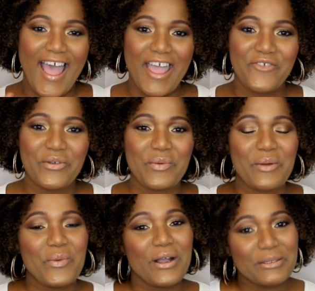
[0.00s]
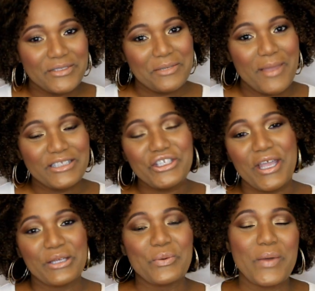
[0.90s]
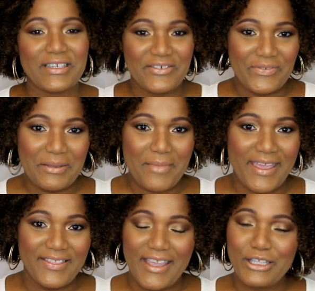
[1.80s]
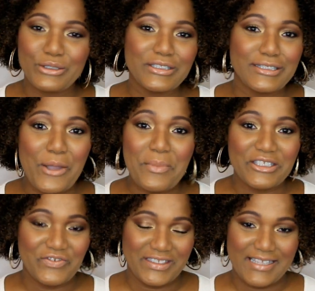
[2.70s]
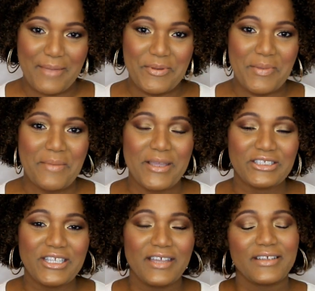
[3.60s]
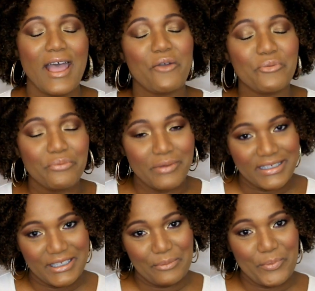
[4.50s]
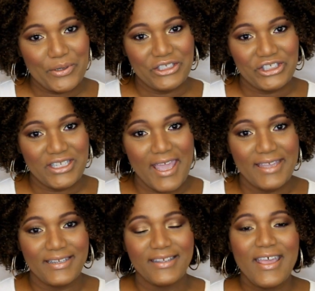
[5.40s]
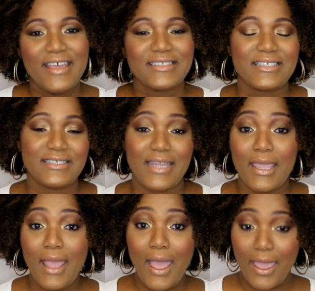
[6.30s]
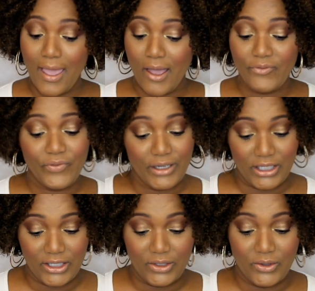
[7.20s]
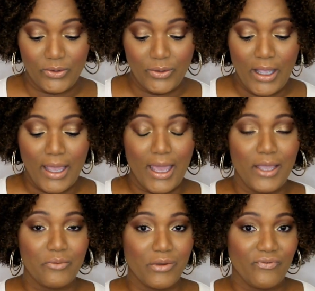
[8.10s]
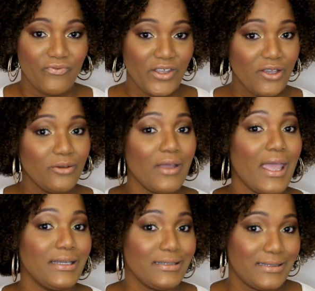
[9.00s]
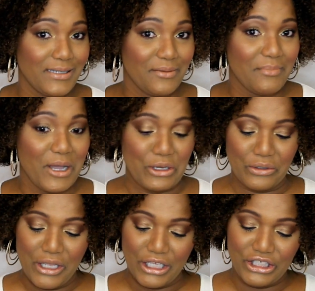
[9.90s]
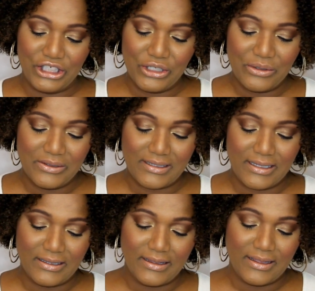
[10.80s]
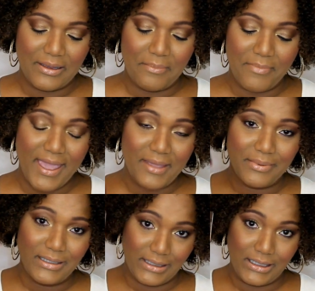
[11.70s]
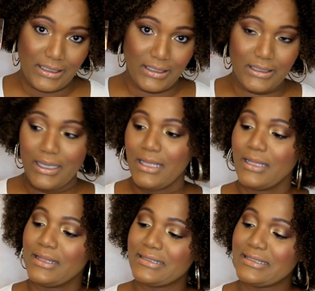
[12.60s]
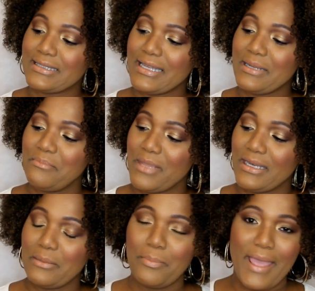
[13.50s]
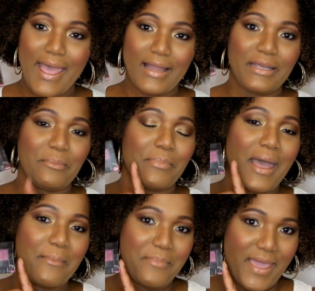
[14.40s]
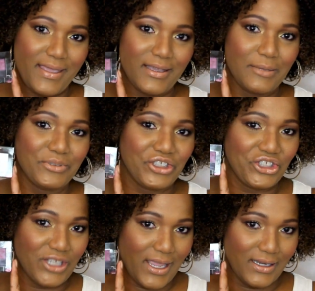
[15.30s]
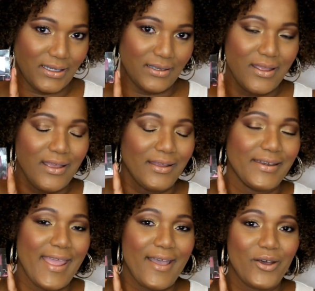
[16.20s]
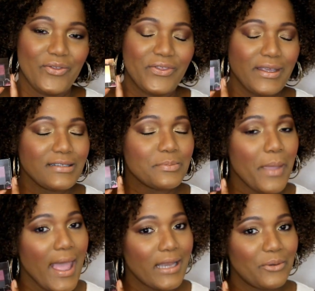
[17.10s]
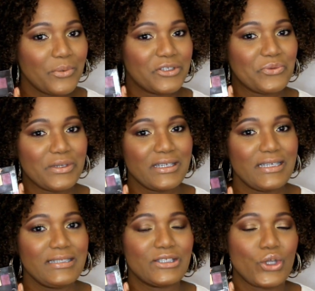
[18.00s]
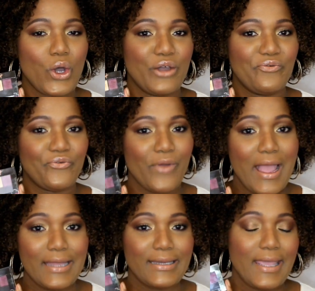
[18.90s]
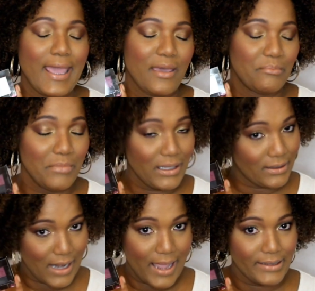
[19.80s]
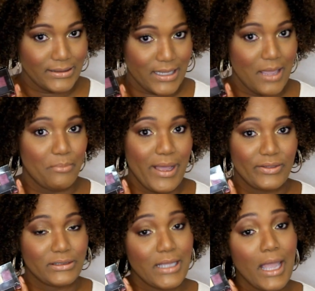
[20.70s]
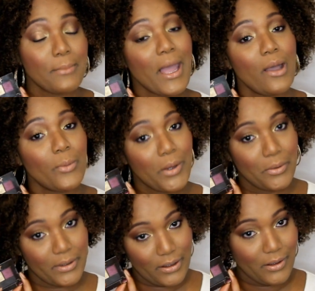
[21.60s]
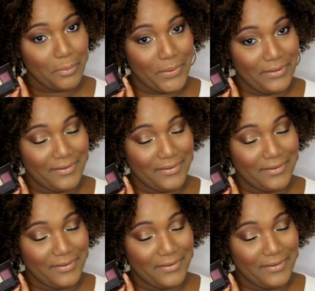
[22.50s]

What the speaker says: Hi everyone, welcome to my channel, Wonderfully Made. Thank you so much for stopping by my channel. I really appreciate it. Today I have for you a review and demo using the Maybelline The City Mini Palette by Makeup Shayla. Now this palette was released on Friday at midnight, and by the time I woke up